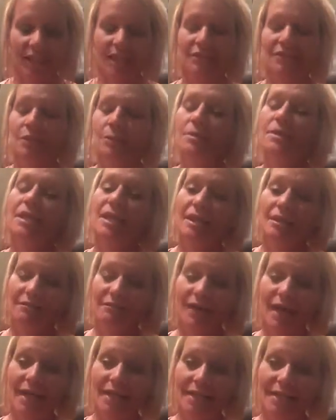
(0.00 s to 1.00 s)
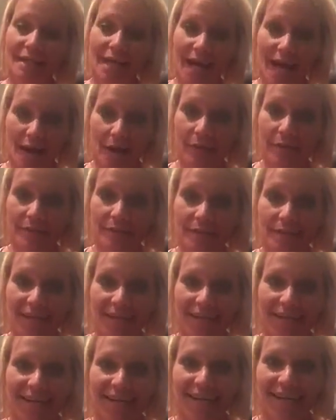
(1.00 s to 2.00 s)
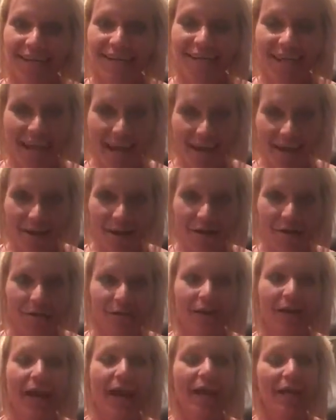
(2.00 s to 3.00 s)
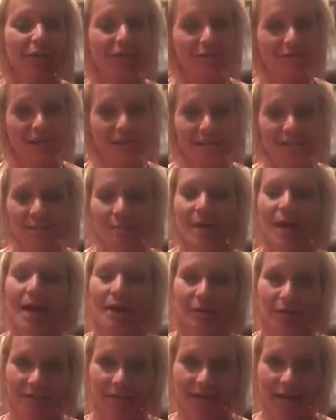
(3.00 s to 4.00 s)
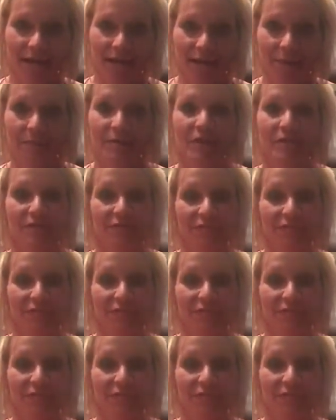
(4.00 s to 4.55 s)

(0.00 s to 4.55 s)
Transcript: to get those invites out. Now, at your next power time,